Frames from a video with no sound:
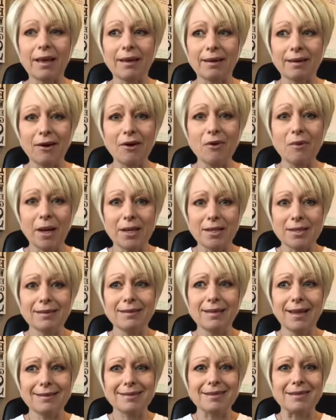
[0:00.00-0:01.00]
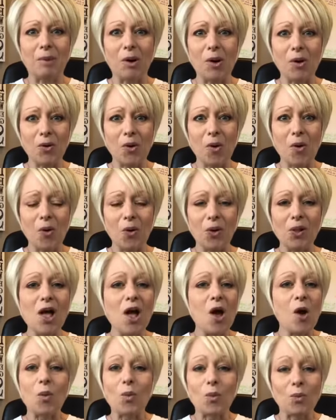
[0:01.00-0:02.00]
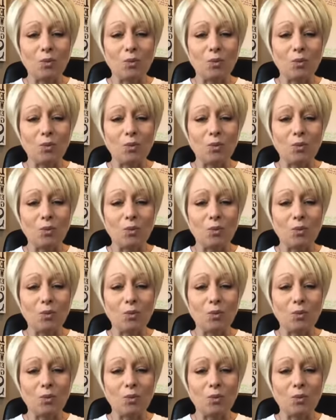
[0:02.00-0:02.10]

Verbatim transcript: like, oh, I did that small goal.